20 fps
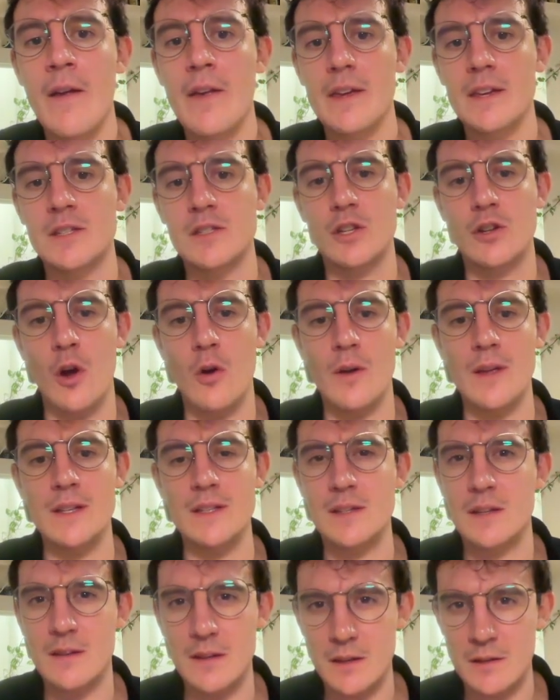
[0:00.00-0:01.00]
is to go
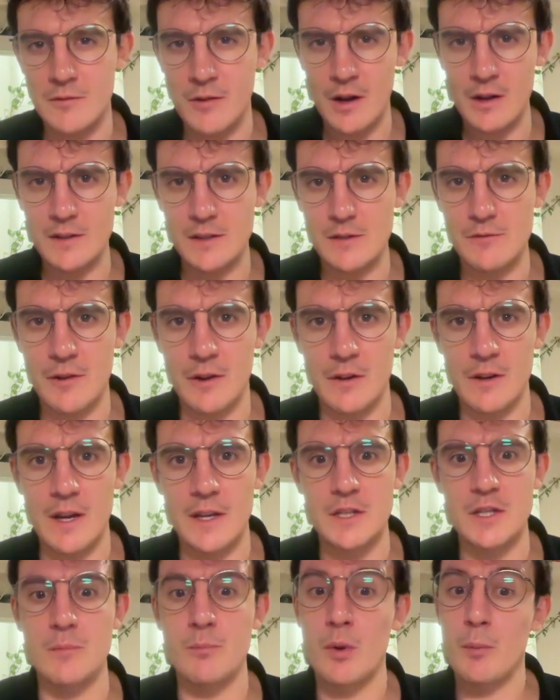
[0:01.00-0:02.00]
into the advanced
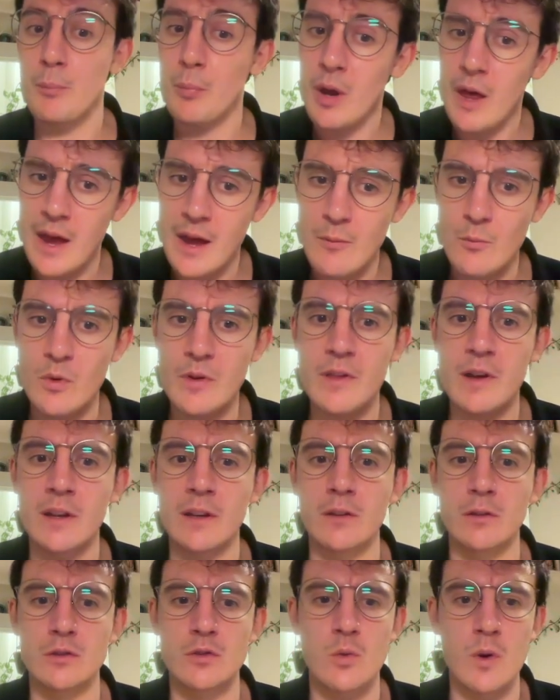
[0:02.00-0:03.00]
variation but play it with a
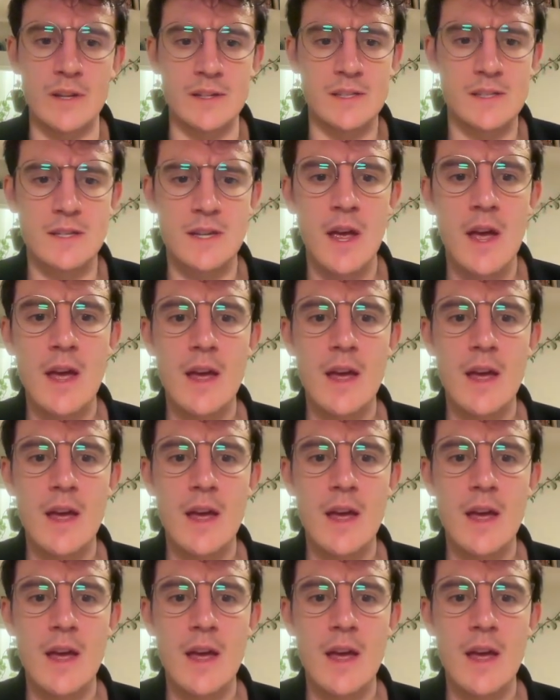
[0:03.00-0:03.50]
little twist.